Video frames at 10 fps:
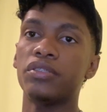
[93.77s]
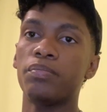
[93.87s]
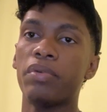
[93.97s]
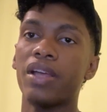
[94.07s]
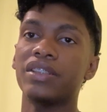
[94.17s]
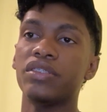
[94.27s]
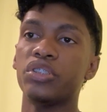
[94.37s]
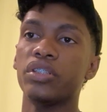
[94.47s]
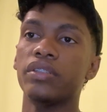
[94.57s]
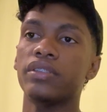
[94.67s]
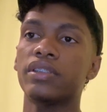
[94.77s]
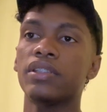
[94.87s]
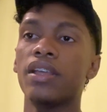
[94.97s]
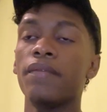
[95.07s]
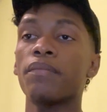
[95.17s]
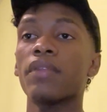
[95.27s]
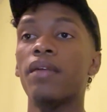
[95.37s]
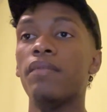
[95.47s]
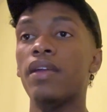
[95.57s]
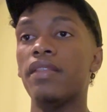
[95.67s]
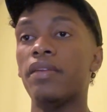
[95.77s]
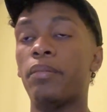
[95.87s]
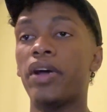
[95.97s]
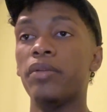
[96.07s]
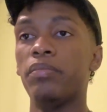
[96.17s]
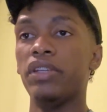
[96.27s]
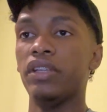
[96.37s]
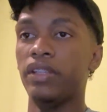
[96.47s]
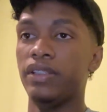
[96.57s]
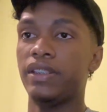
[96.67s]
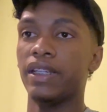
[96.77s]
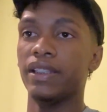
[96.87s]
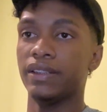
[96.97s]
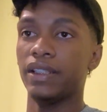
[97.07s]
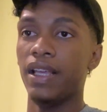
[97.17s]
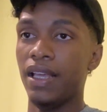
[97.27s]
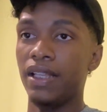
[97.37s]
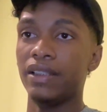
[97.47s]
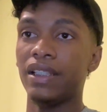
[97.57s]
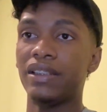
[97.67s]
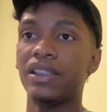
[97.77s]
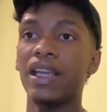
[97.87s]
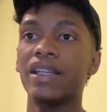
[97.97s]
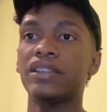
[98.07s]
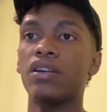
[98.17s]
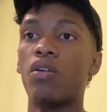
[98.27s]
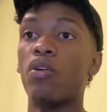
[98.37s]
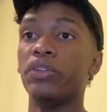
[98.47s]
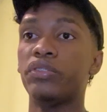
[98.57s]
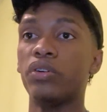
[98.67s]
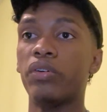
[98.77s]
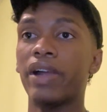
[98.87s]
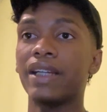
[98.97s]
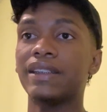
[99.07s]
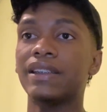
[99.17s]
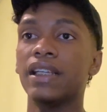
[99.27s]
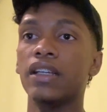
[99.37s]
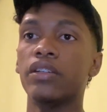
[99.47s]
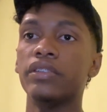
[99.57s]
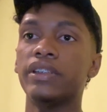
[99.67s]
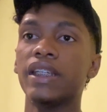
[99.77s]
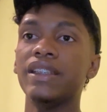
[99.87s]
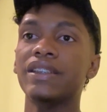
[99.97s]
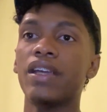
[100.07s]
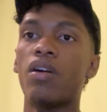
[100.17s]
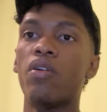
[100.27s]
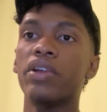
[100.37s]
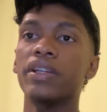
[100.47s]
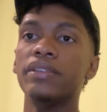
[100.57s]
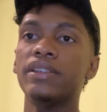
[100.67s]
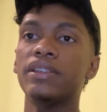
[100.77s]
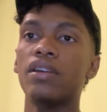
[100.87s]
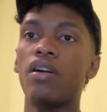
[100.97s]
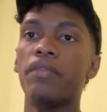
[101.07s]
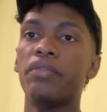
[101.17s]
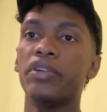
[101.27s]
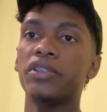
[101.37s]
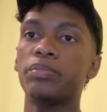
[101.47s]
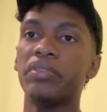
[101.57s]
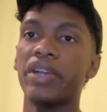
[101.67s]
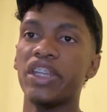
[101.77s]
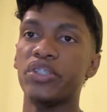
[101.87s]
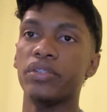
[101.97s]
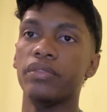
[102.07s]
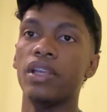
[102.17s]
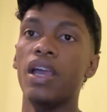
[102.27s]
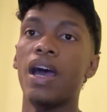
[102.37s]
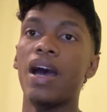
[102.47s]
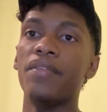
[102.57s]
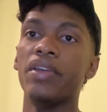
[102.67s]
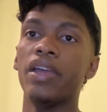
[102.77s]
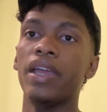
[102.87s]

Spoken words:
passages. The part B, chest. The chest or thorax contains the organs of respiration and the